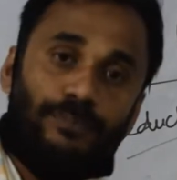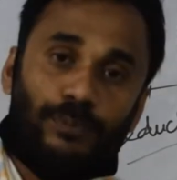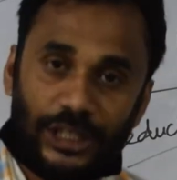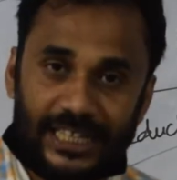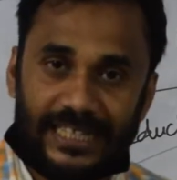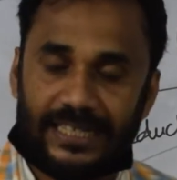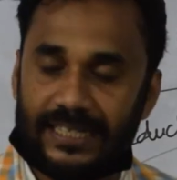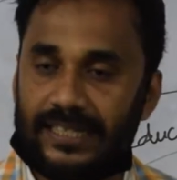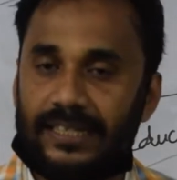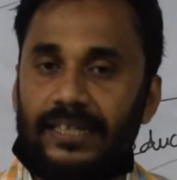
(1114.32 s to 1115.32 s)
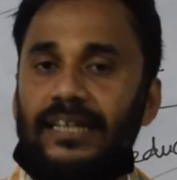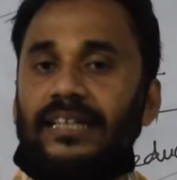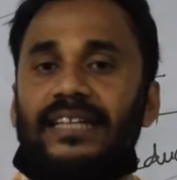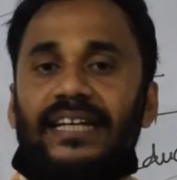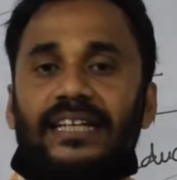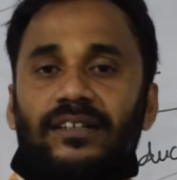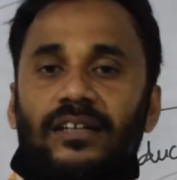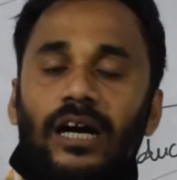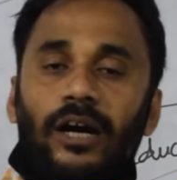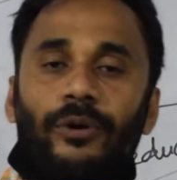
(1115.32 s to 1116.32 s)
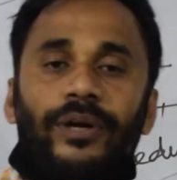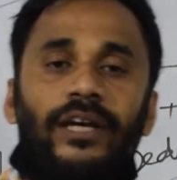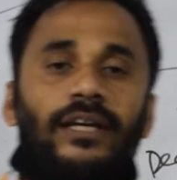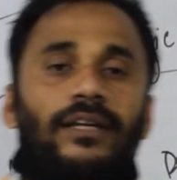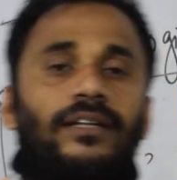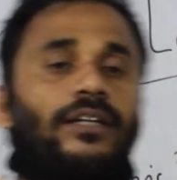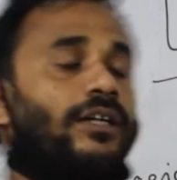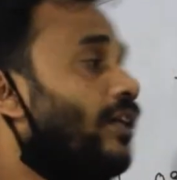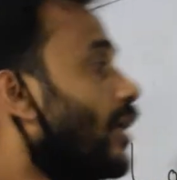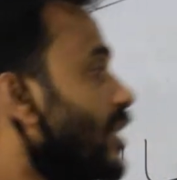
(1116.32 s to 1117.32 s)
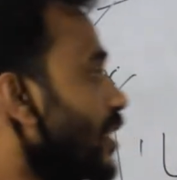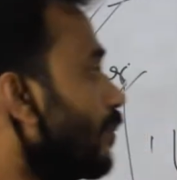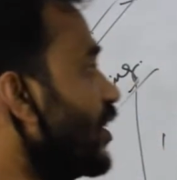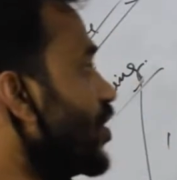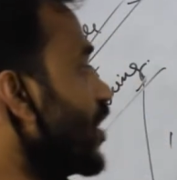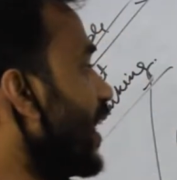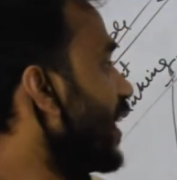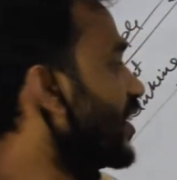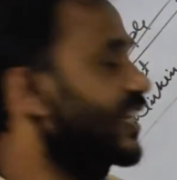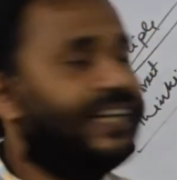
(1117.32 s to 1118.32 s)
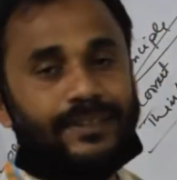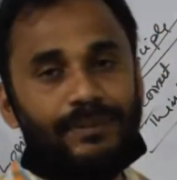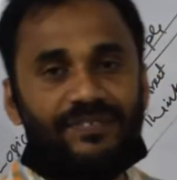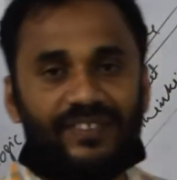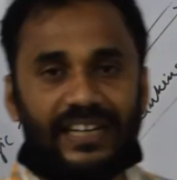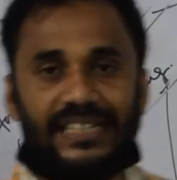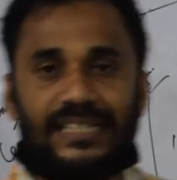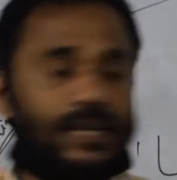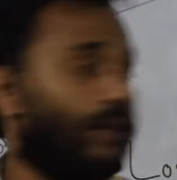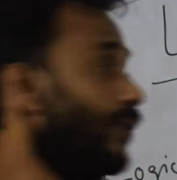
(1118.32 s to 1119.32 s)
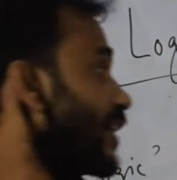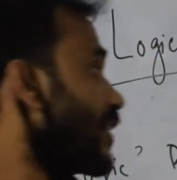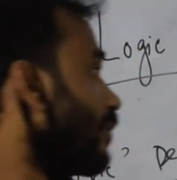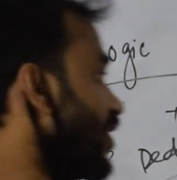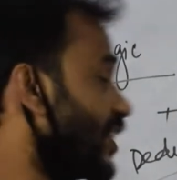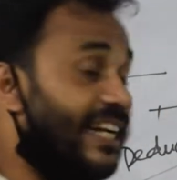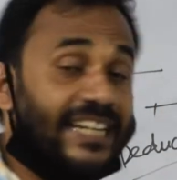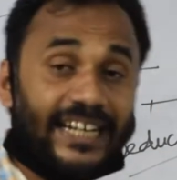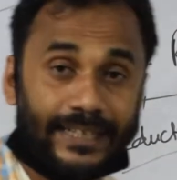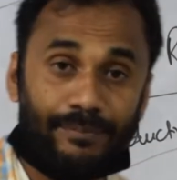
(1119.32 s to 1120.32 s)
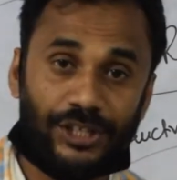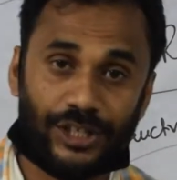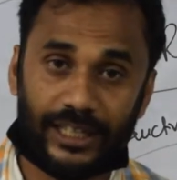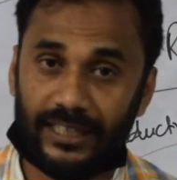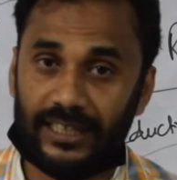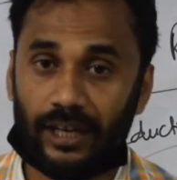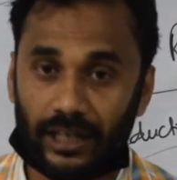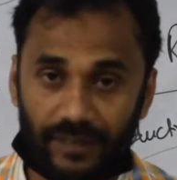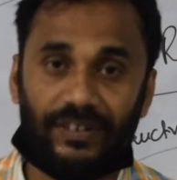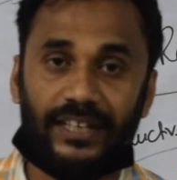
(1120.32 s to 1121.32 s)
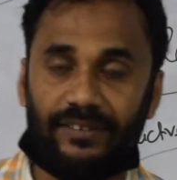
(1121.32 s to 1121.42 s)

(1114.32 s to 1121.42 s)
process, then how we establish a deductive inference, how we establish a inductive reasoning or inference